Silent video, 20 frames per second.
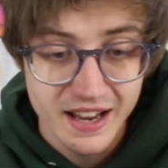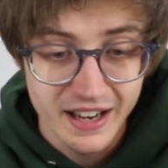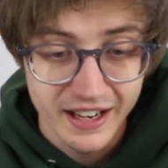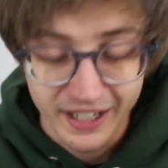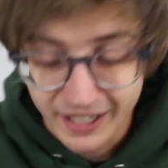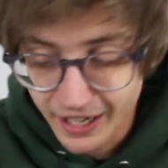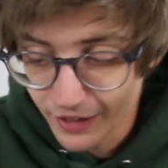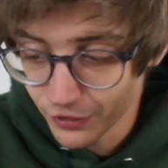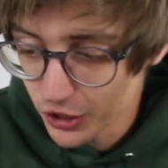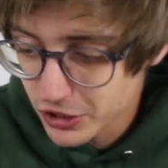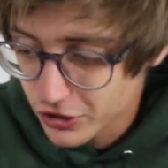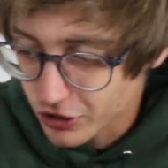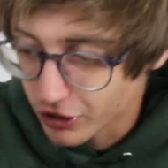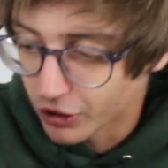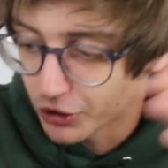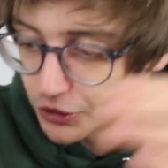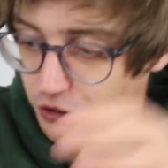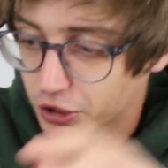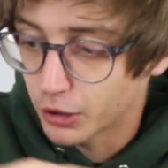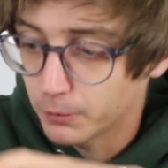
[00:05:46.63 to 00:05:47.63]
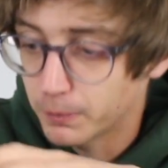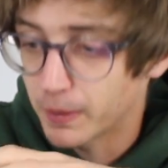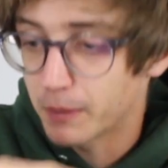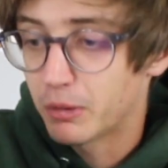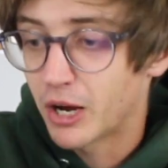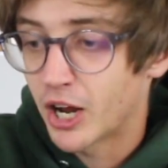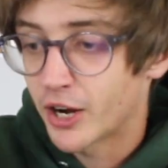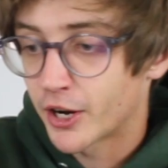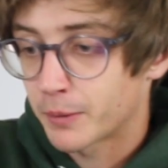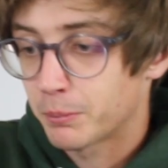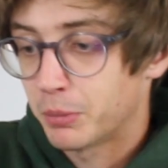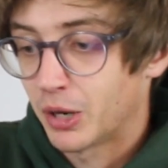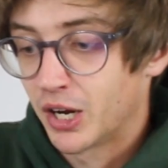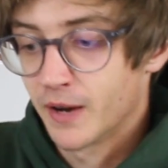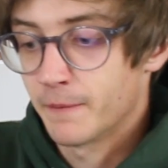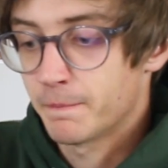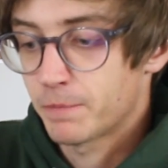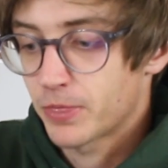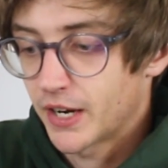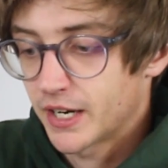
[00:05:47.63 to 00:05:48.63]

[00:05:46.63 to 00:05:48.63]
Again, the stalls could be better, but